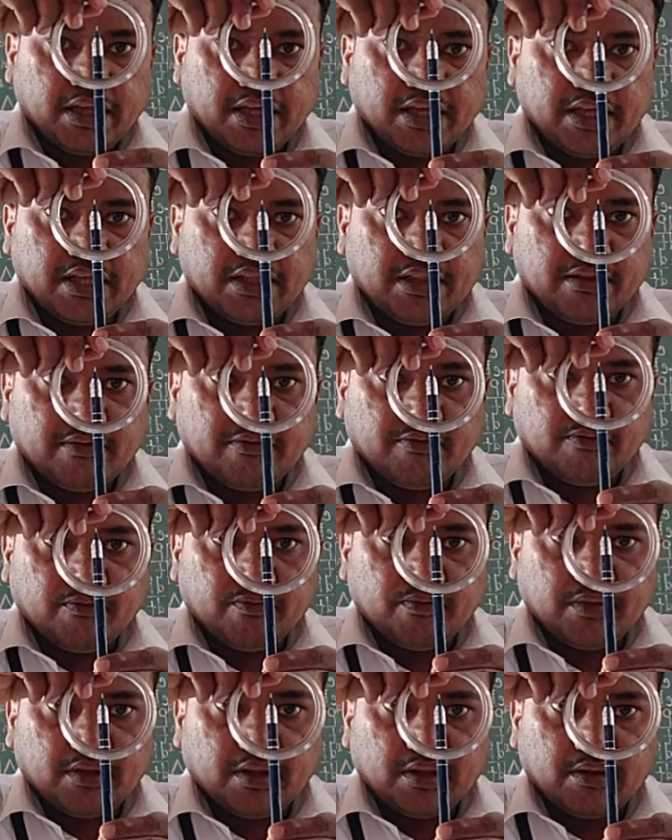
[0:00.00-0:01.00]
in
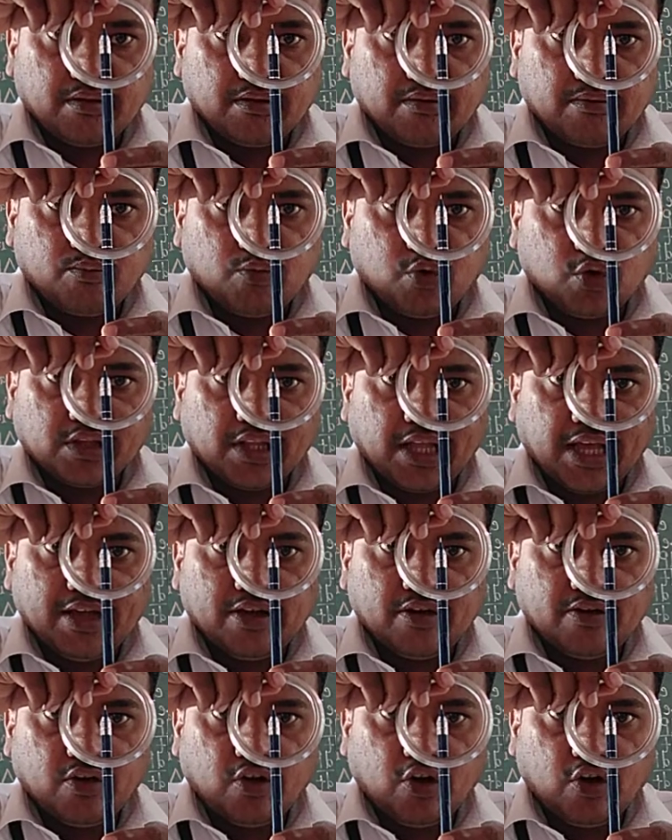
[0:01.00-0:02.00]
both lie
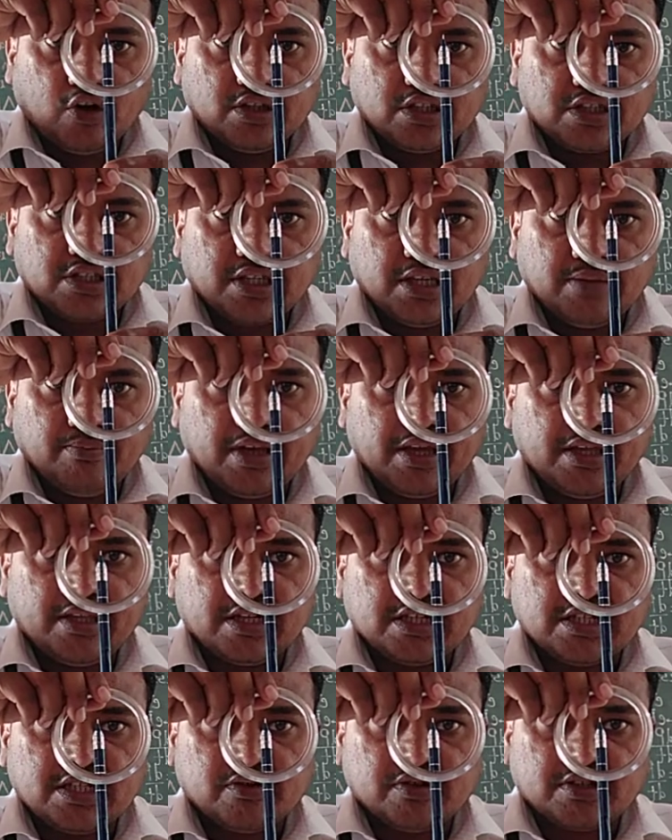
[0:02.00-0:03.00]
on the same
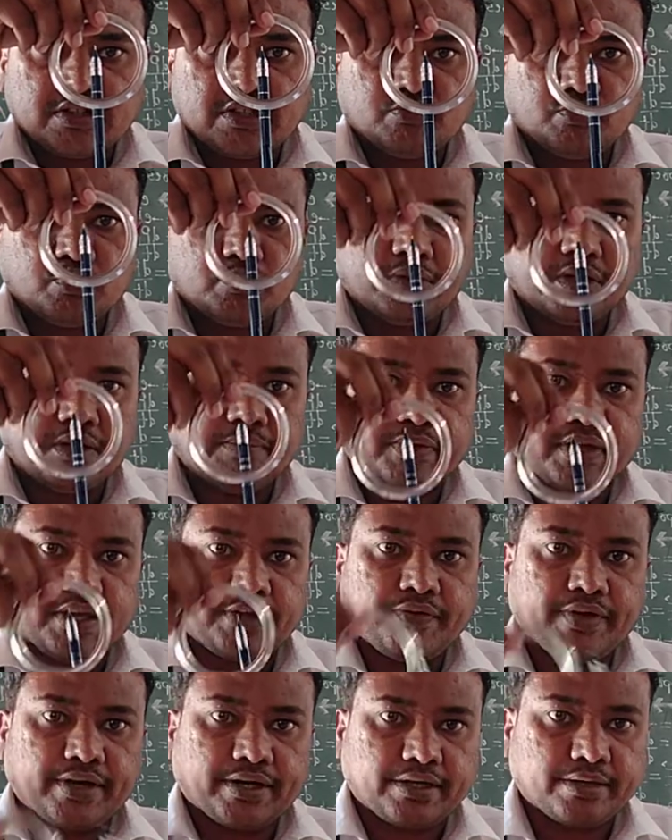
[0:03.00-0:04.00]
energy versus momentum k
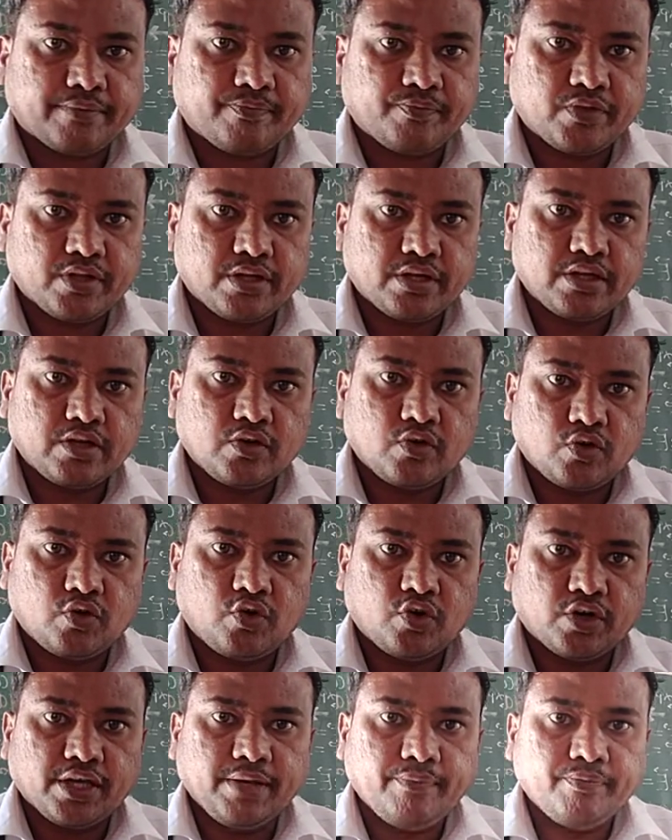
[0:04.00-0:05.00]
vector.
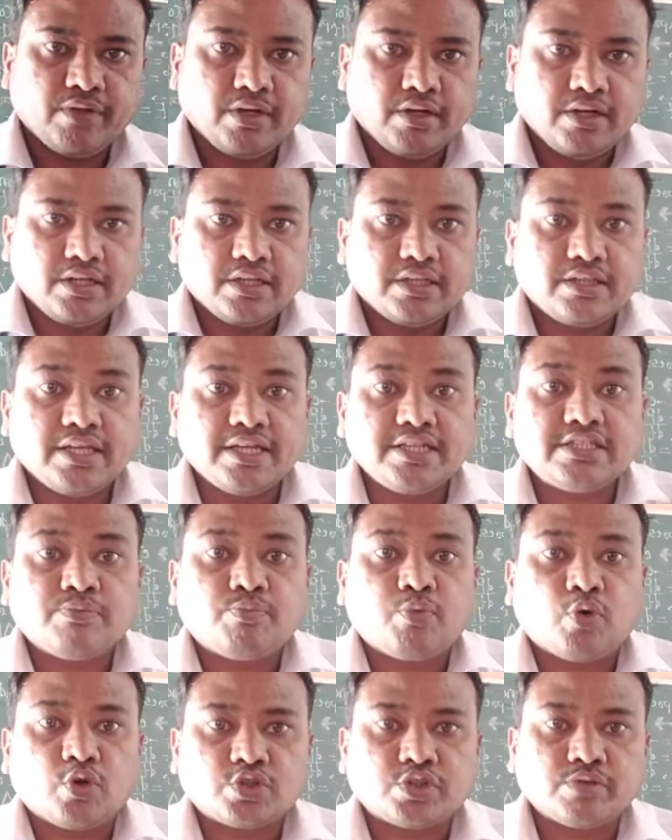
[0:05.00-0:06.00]
Okay, there is a
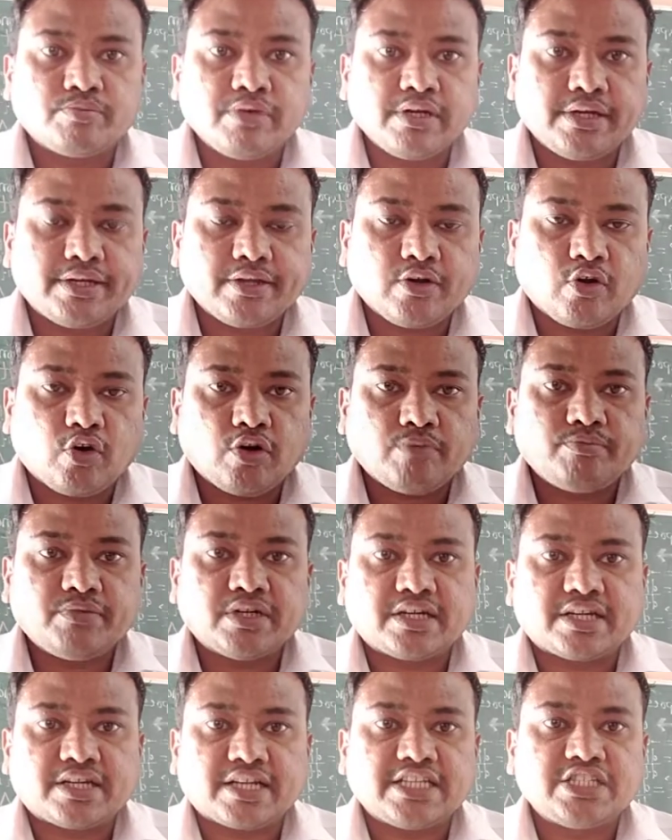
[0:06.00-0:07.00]
possibility of the
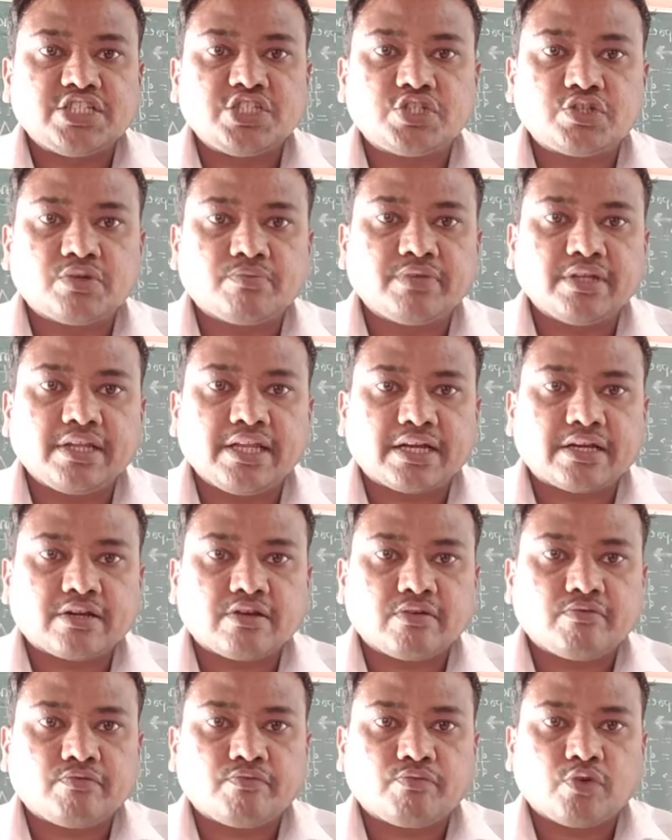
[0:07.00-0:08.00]
transition of the
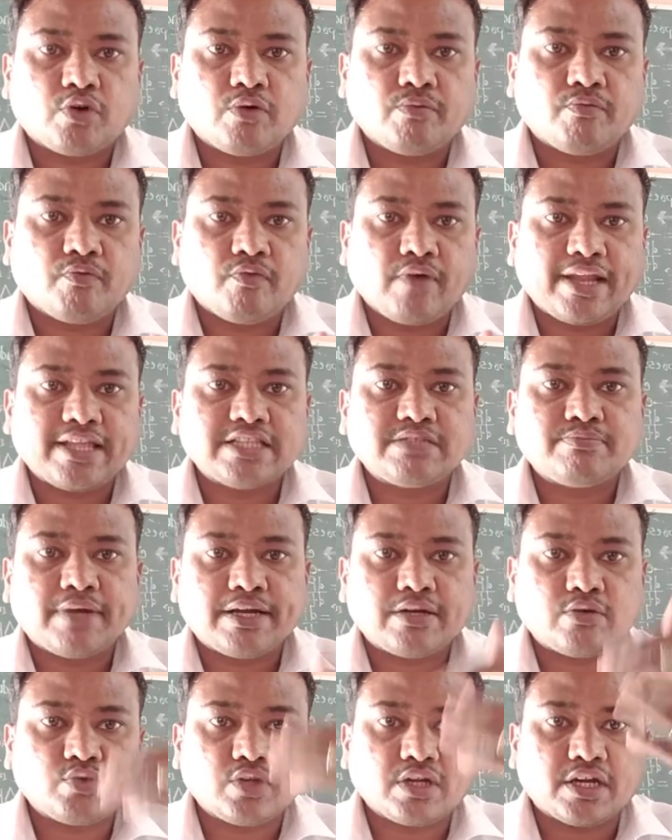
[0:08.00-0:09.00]
electron from valence
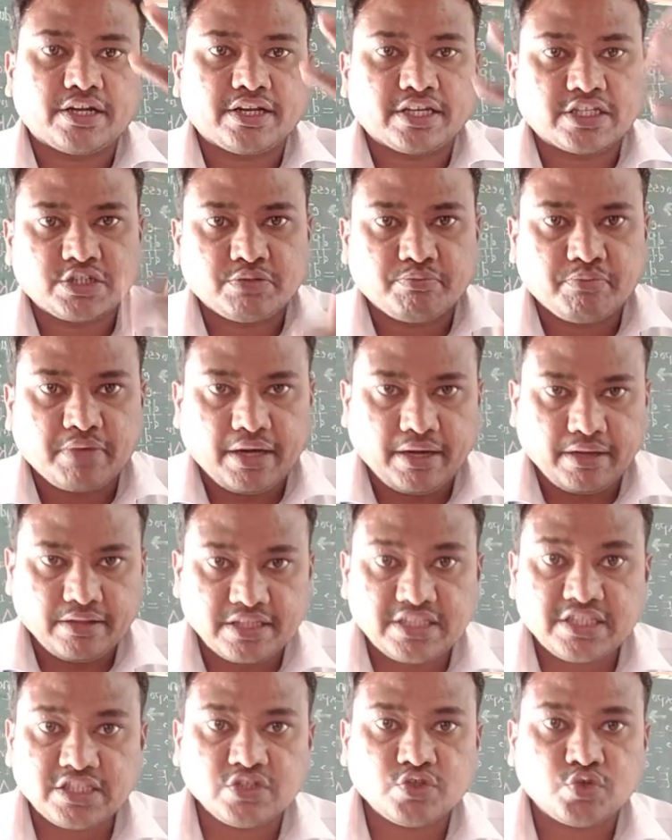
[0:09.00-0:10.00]
band to the conduction band.
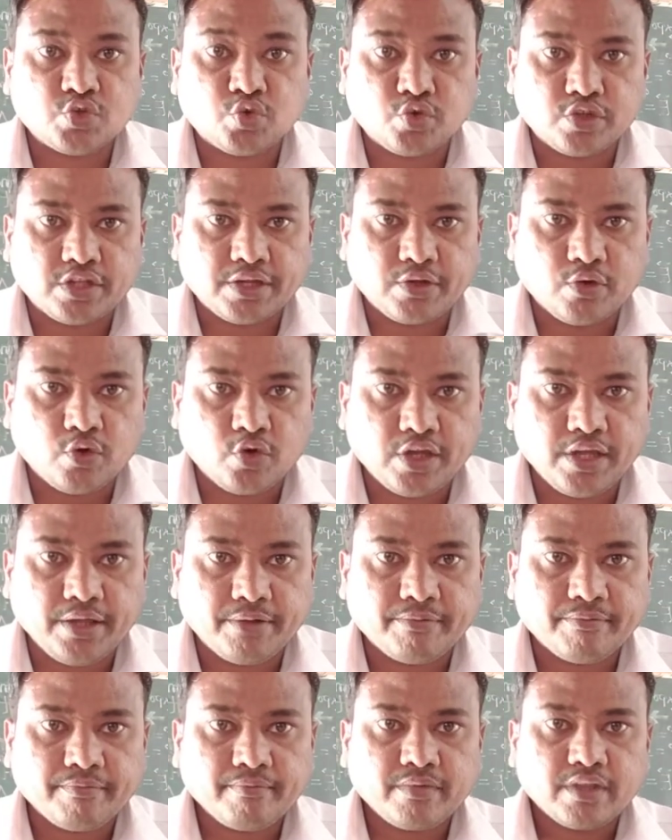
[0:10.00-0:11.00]
This is the zone theory.
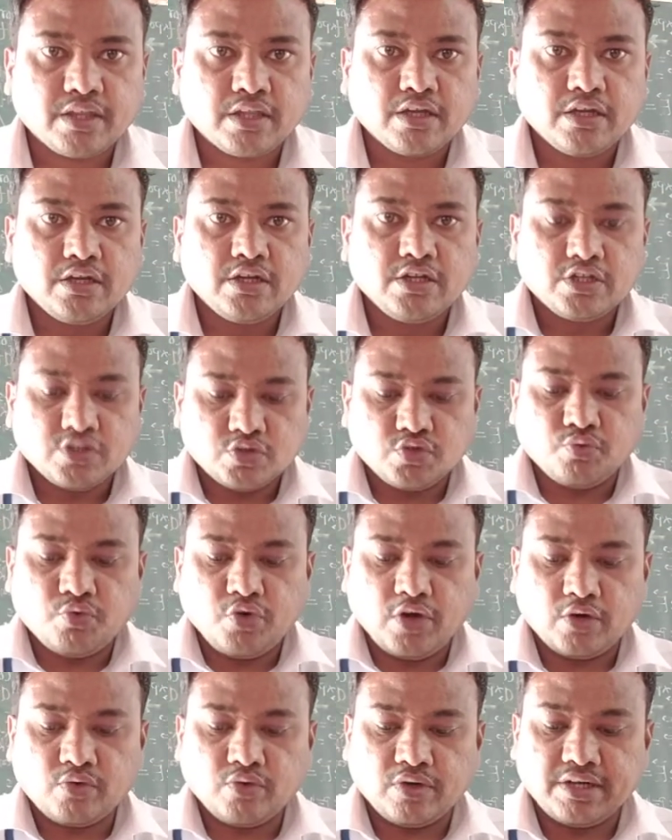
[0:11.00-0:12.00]
Okay, so
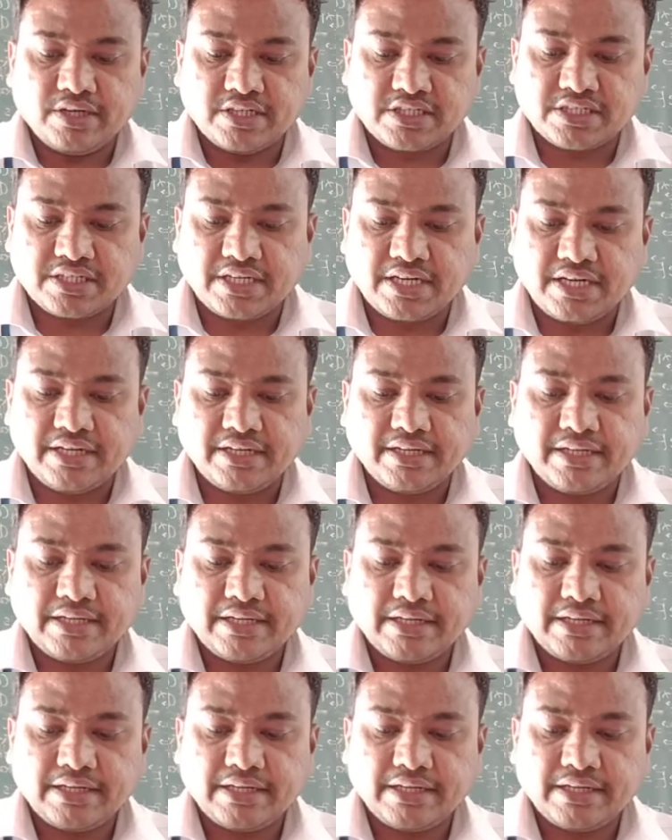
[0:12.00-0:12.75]
we have to understand